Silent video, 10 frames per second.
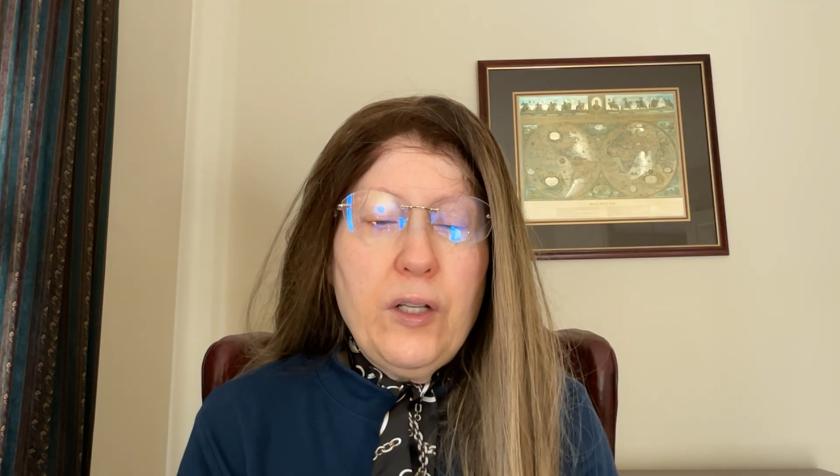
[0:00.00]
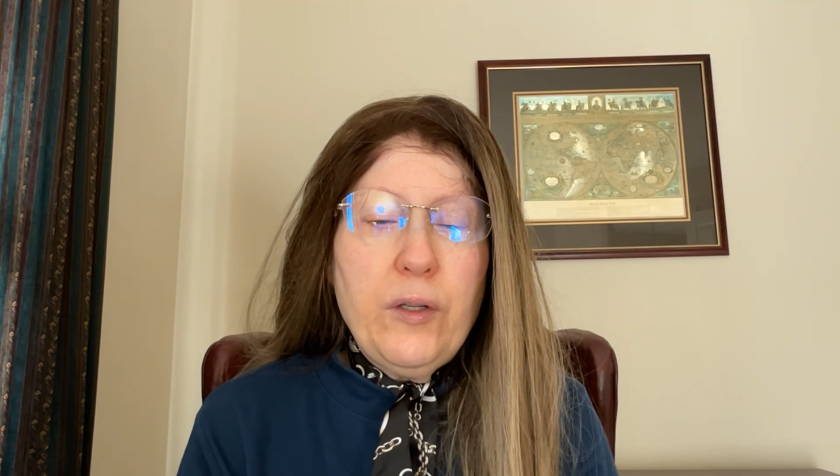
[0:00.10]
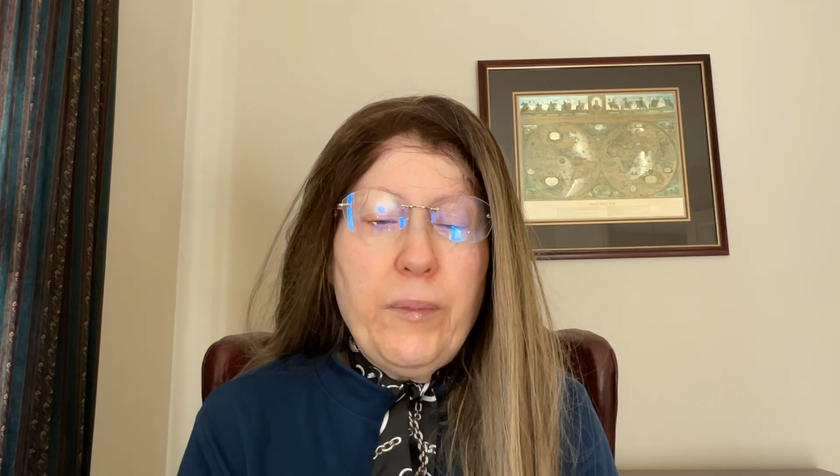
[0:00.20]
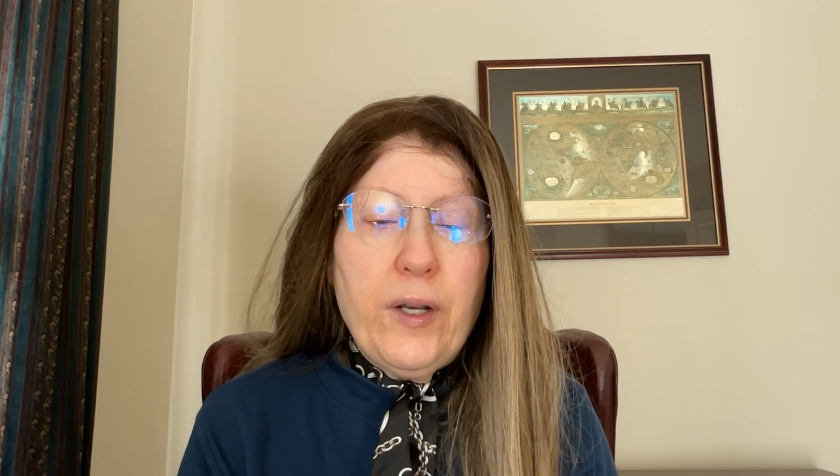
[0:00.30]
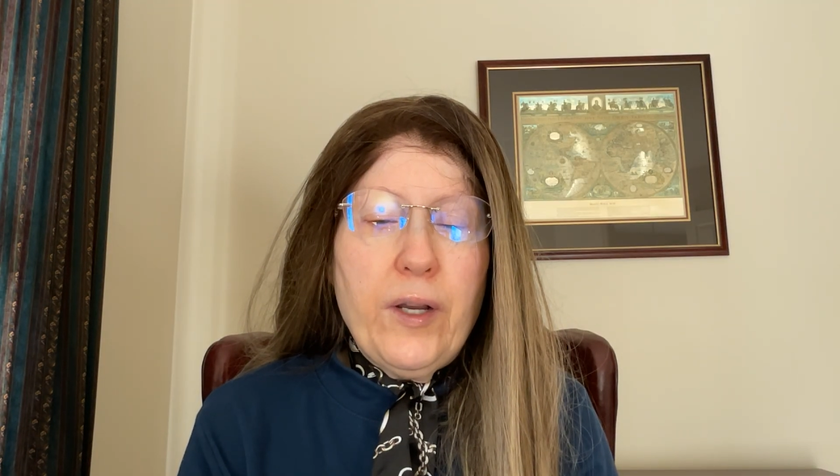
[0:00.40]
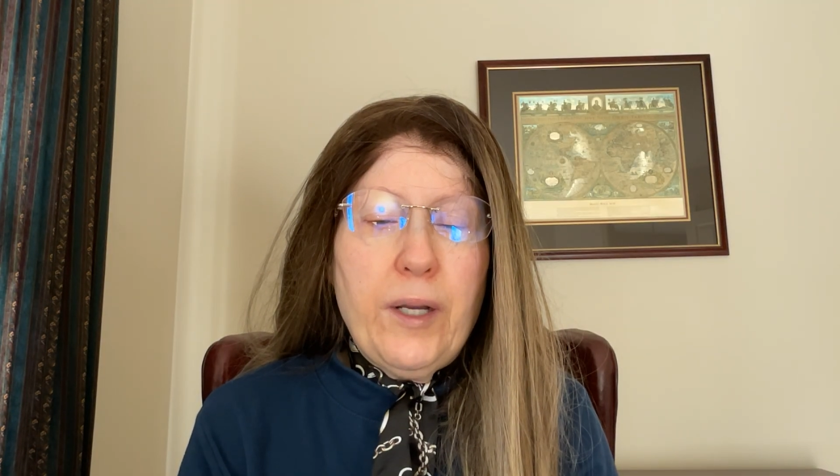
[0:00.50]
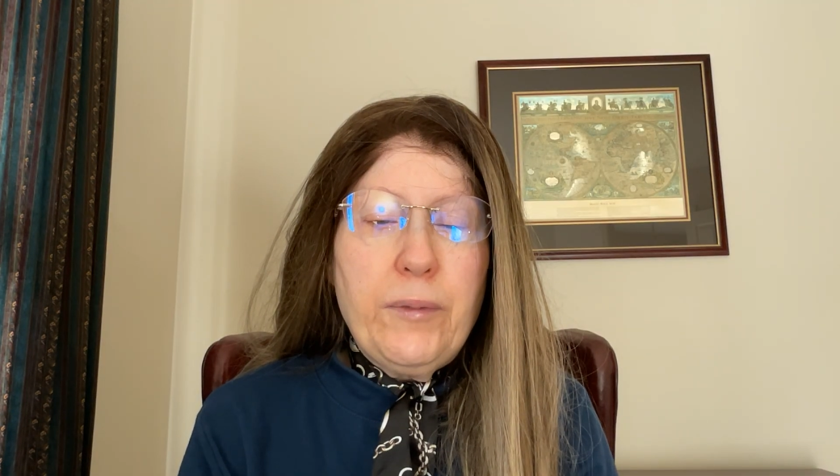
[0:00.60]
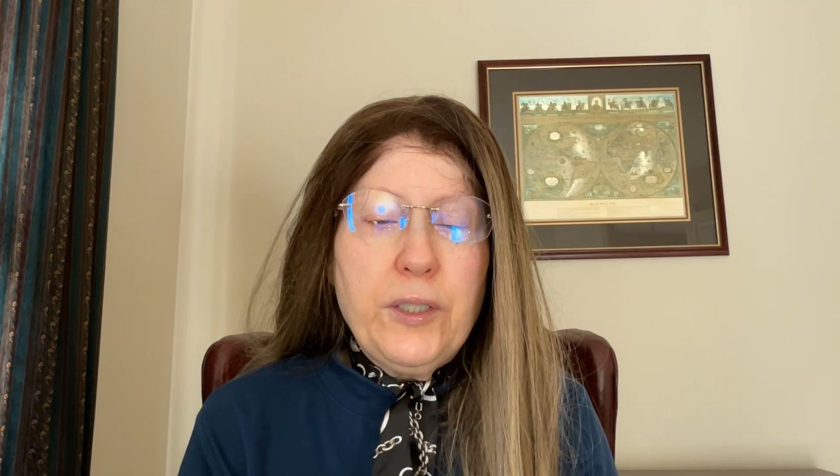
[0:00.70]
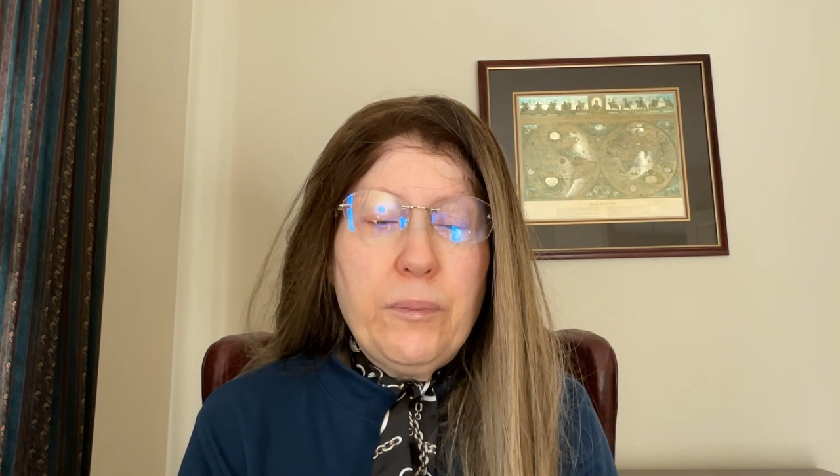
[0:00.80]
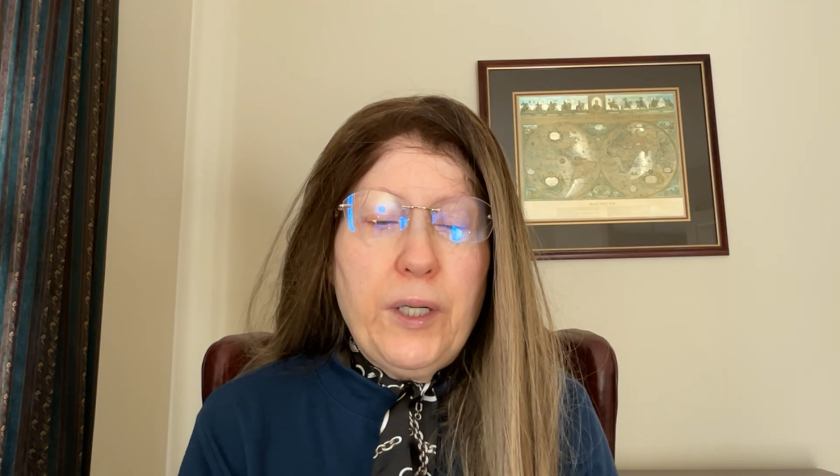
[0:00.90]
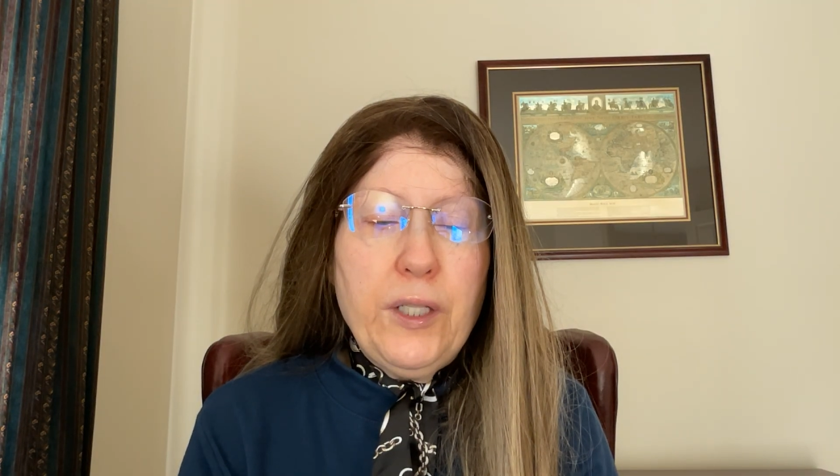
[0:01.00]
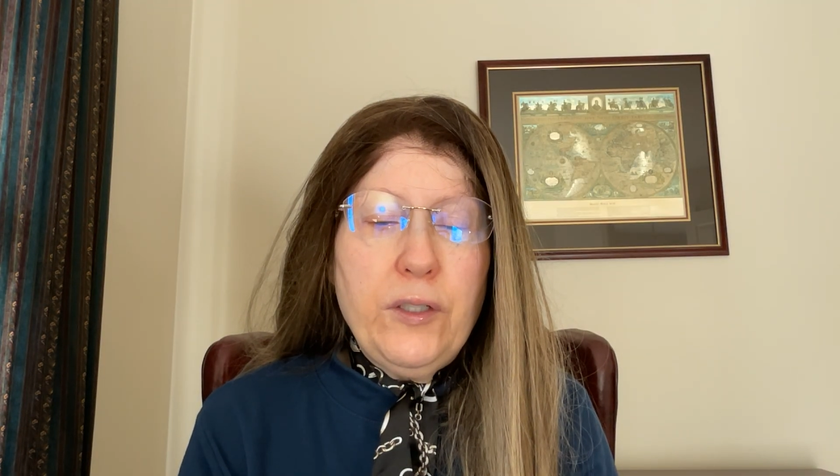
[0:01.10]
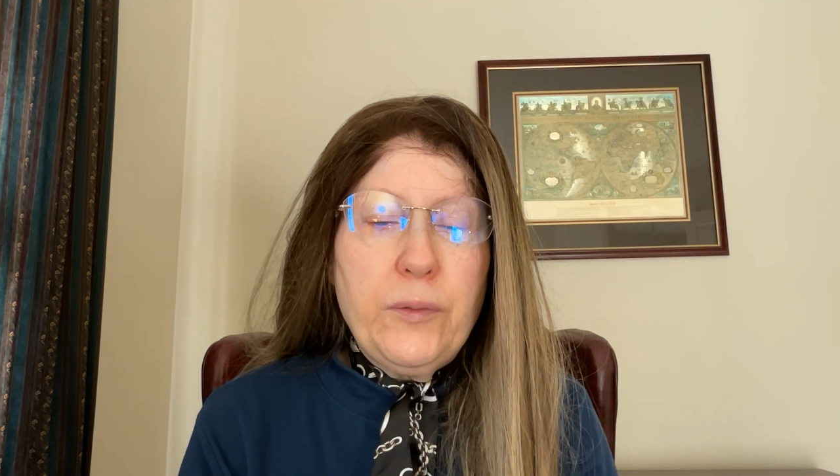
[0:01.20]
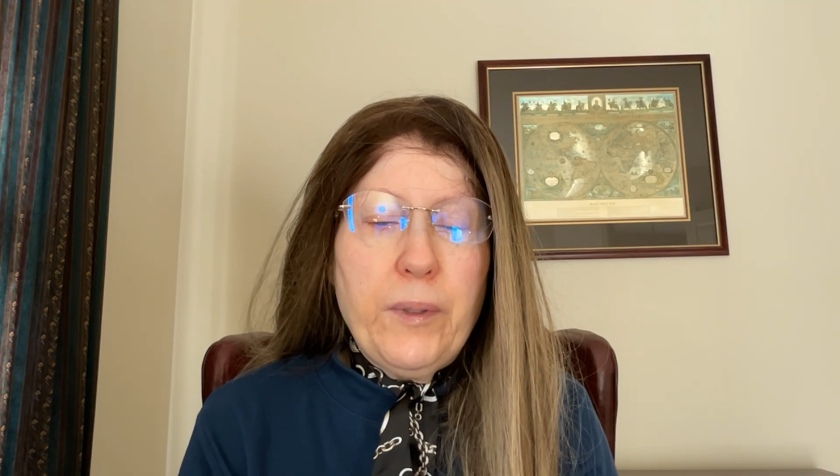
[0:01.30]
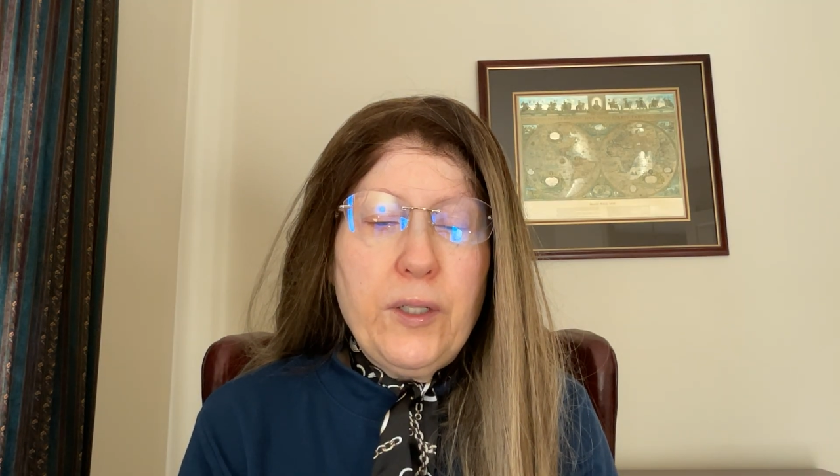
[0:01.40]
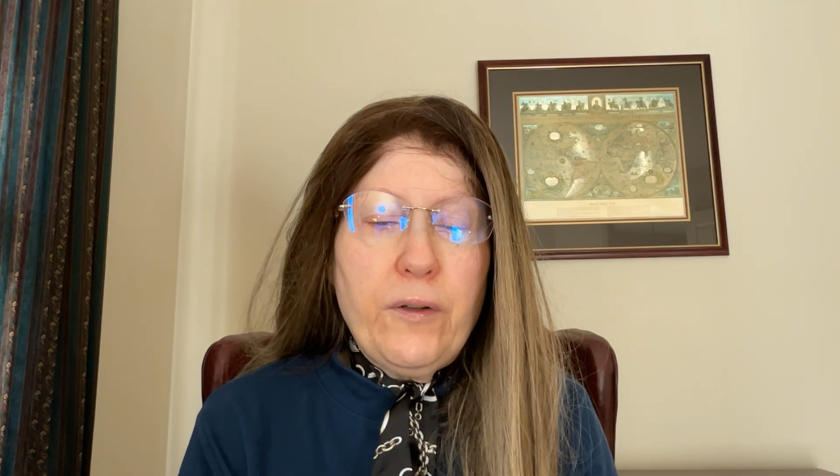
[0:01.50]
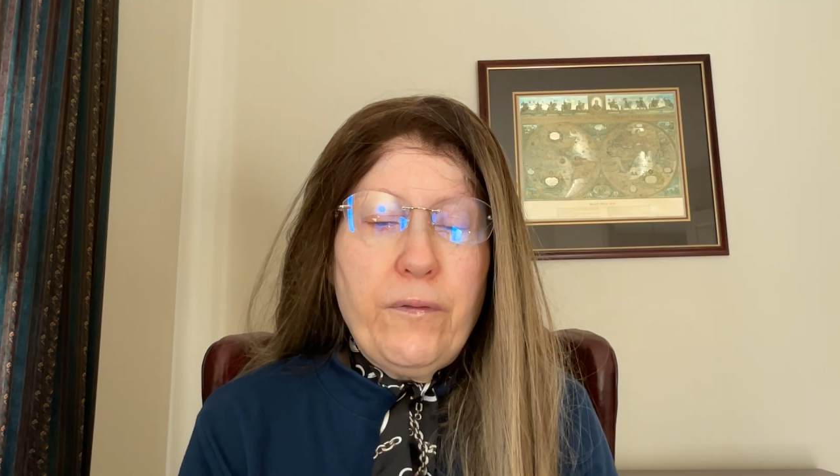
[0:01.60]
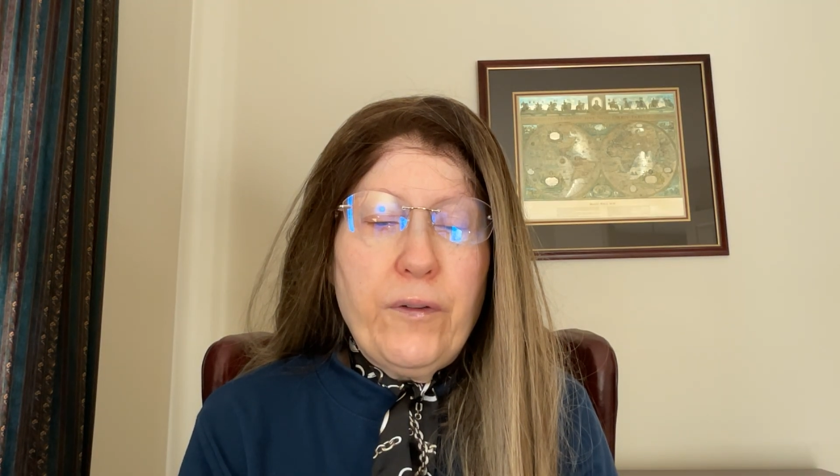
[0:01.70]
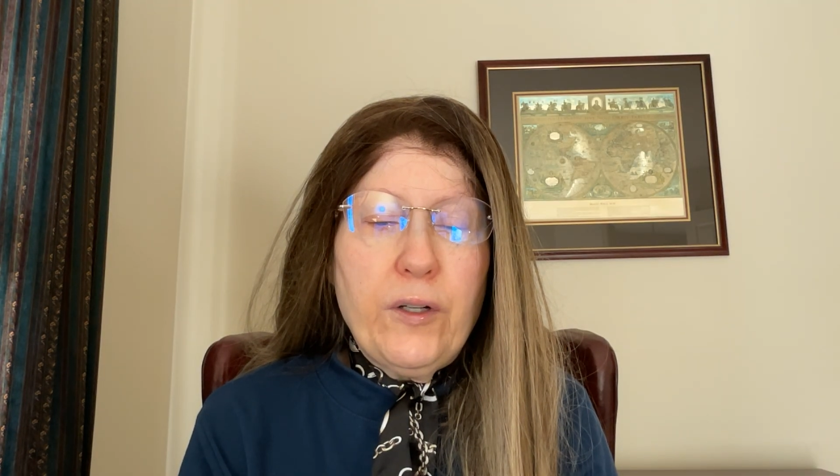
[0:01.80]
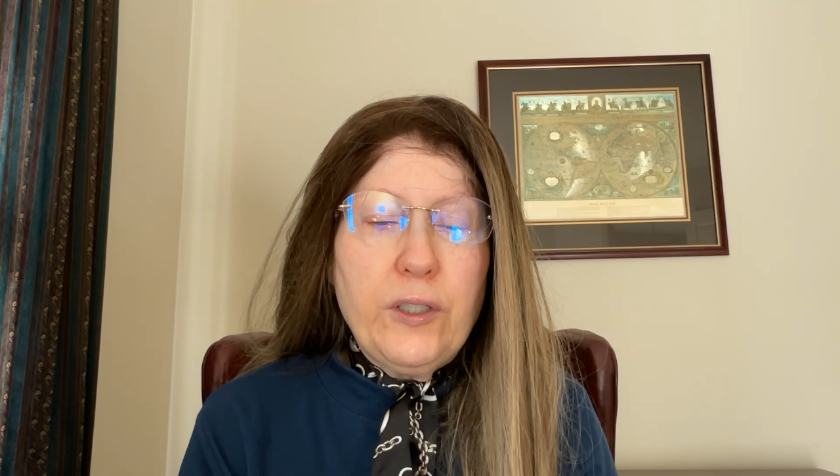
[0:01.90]
no matter how much money you spend on
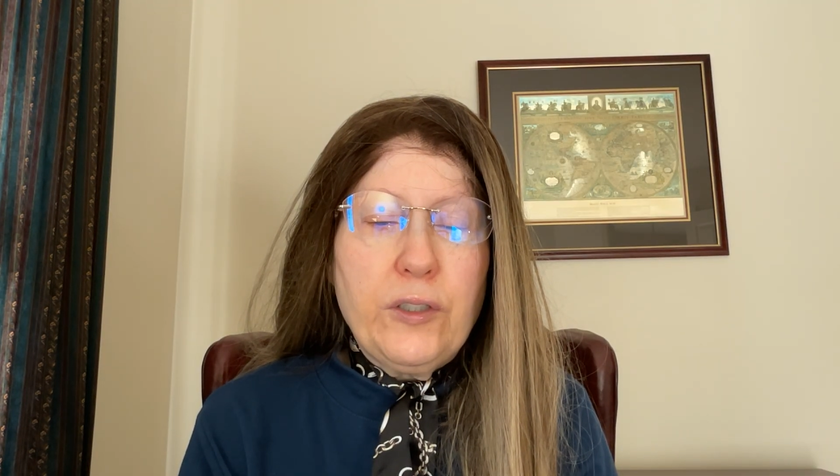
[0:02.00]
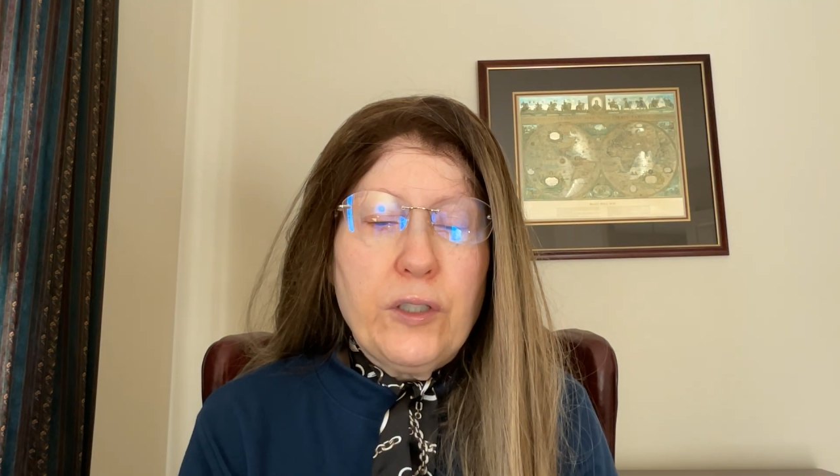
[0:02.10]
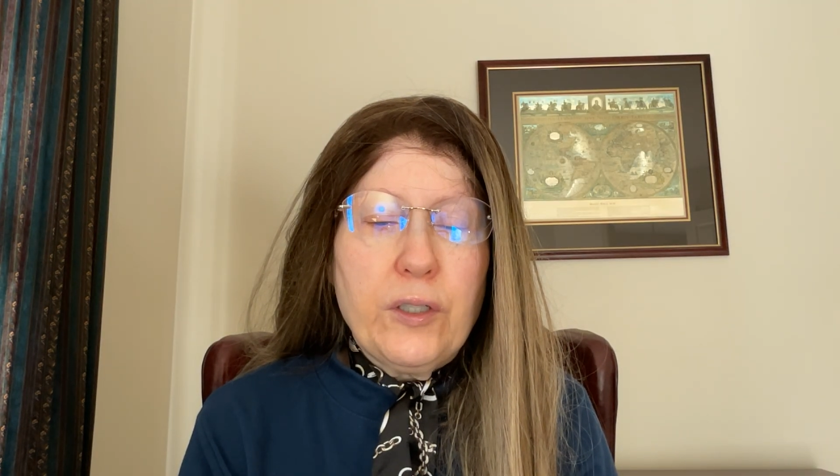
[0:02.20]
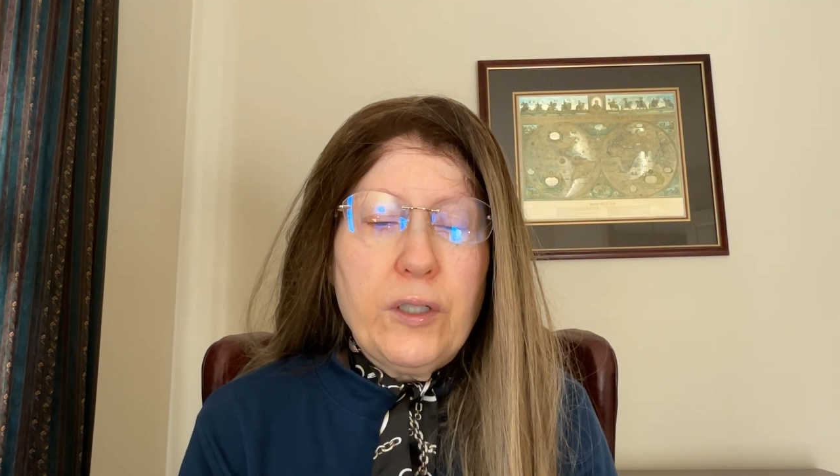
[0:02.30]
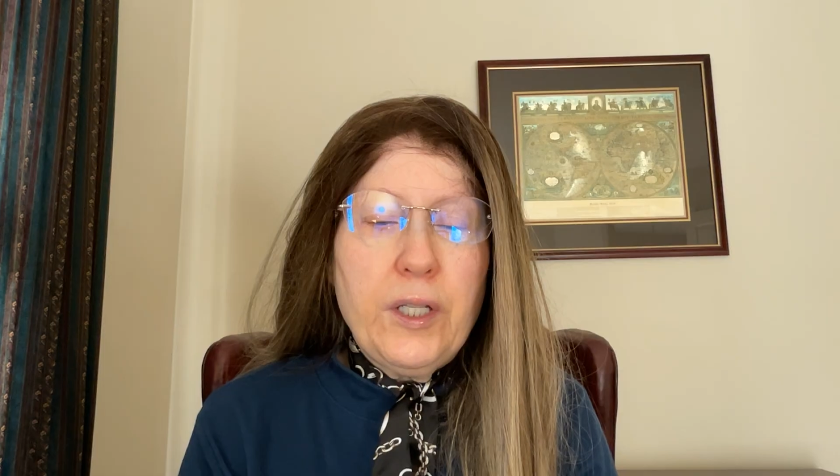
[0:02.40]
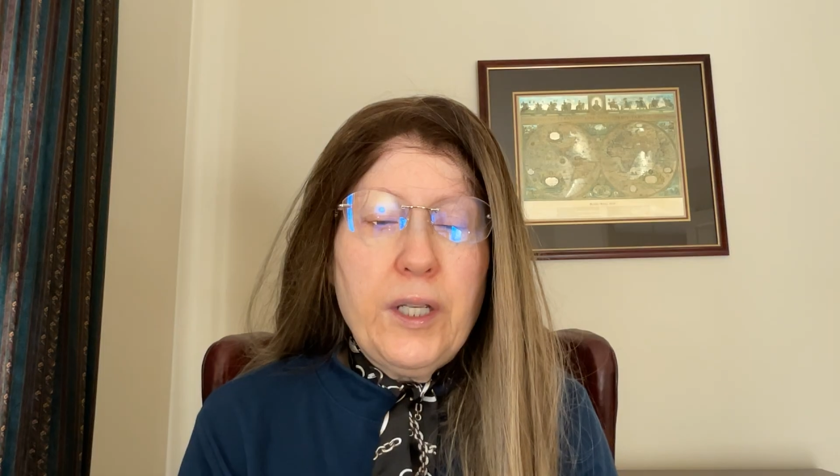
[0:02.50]
furniture.